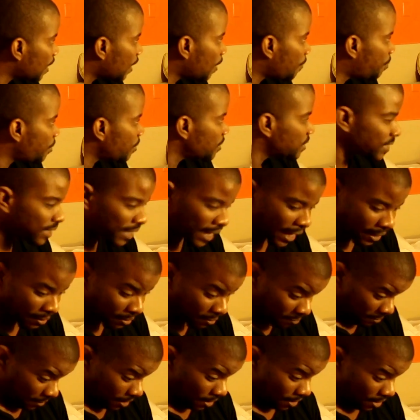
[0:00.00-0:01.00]
A person
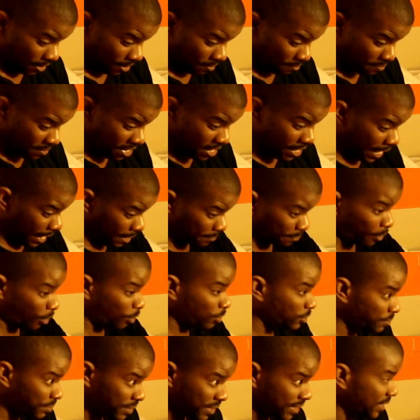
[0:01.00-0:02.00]
like me ain't
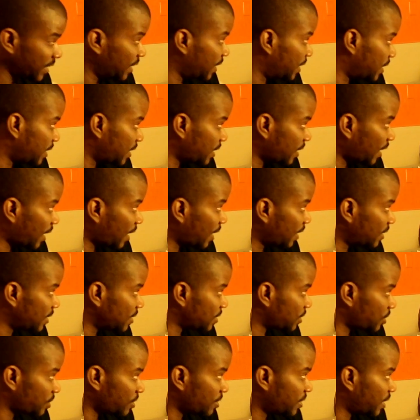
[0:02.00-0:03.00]
supposed to be sitting here like
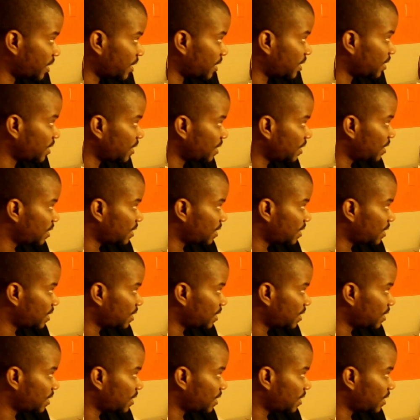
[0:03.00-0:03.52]
this every day.